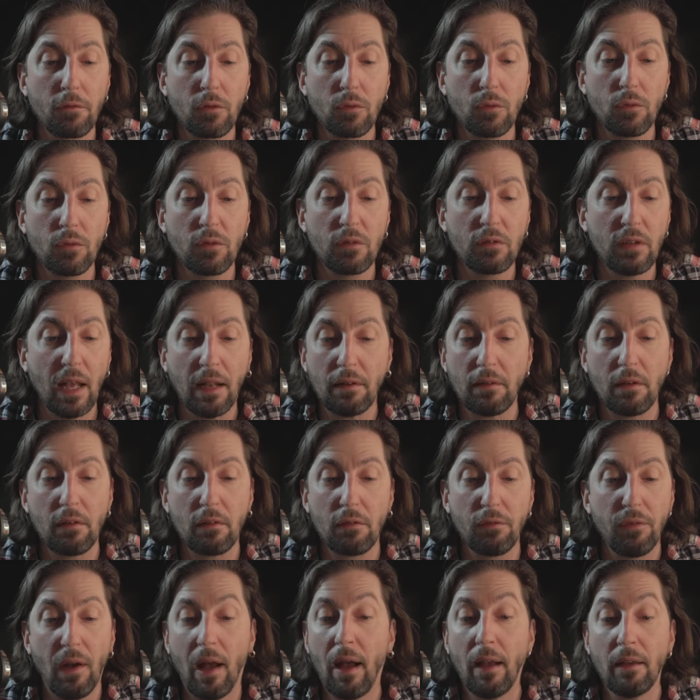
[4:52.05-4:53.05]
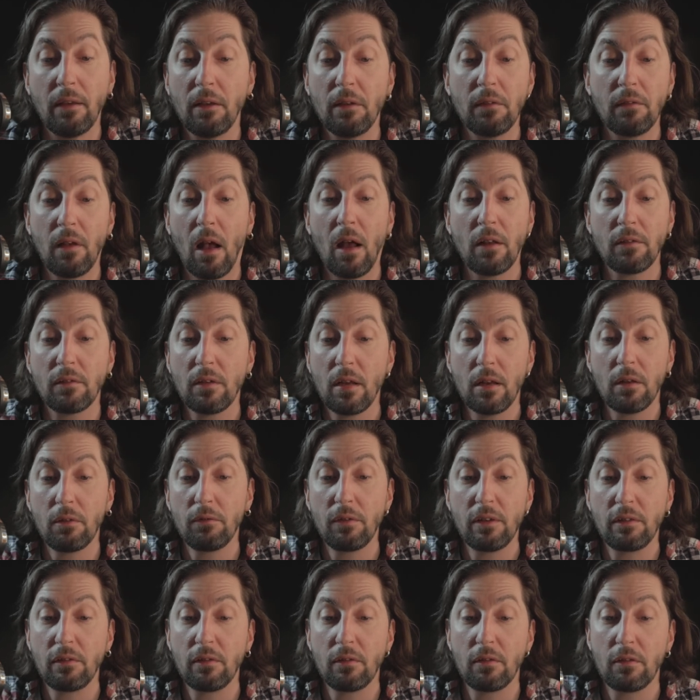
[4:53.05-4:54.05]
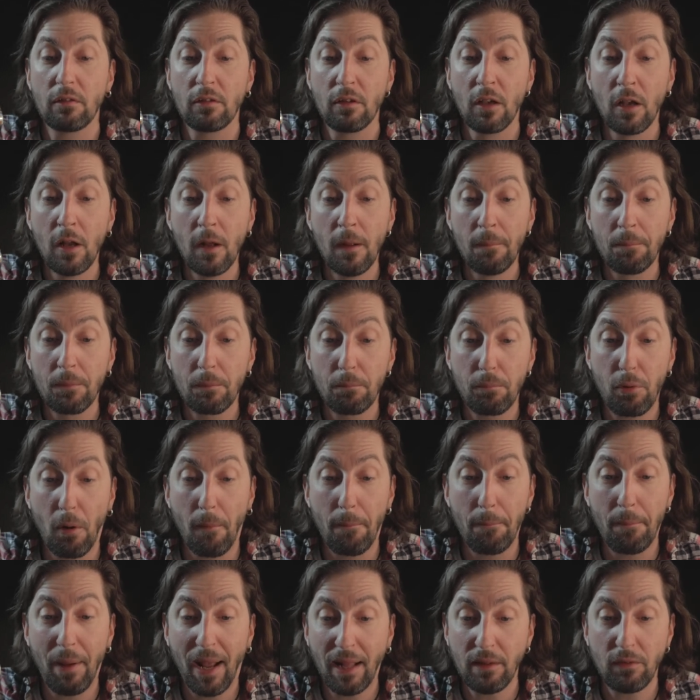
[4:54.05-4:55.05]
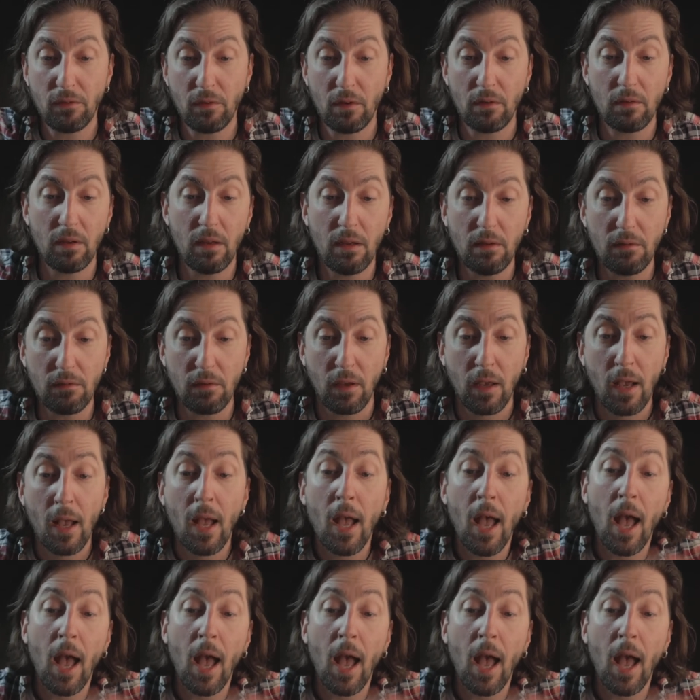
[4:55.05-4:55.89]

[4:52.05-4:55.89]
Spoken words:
to satisfy his artillerists. propensities.